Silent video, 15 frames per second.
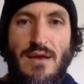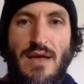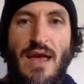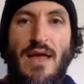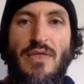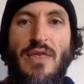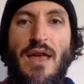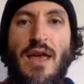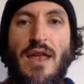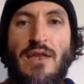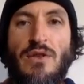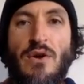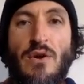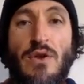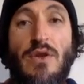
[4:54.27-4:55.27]
And then,
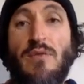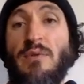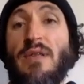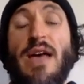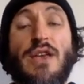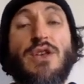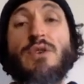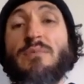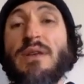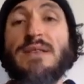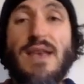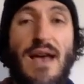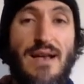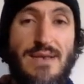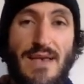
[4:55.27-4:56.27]
if you be like, shoot me a
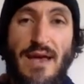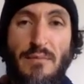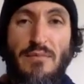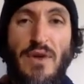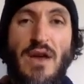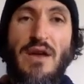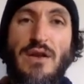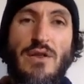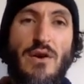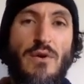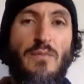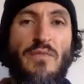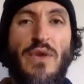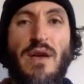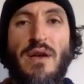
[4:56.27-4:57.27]
text, like,
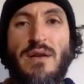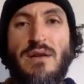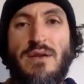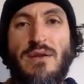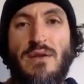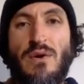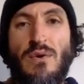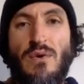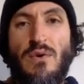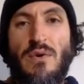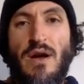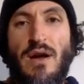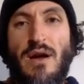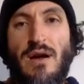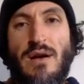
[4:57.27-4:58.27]

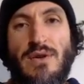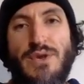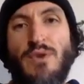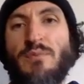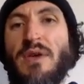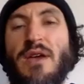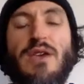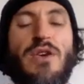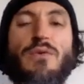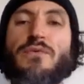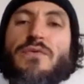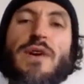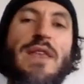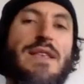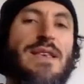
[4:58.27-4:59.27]
shoot me a cute,
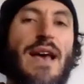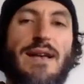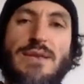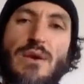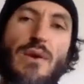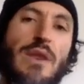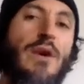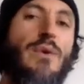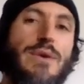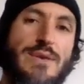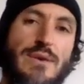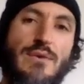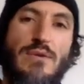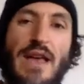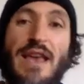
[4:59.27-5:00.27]
funny text so I know it's
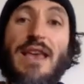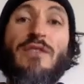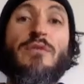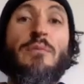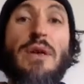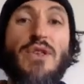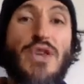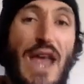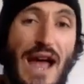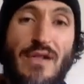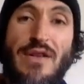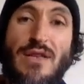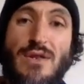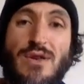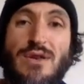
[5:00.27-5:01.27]
you. Like, give them a
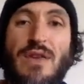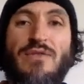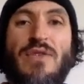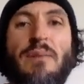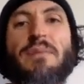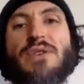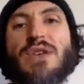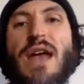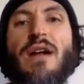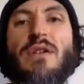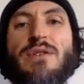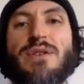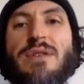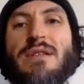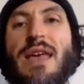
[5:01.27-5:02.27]
challenge. Give them a
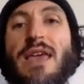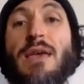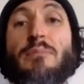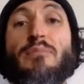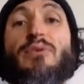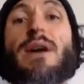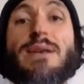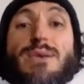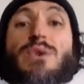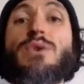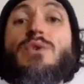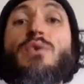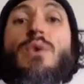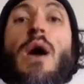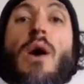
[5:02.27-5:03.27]
challenge to like impress
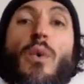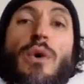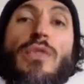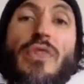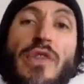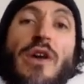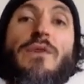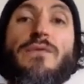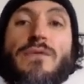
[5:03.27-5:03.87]
you with their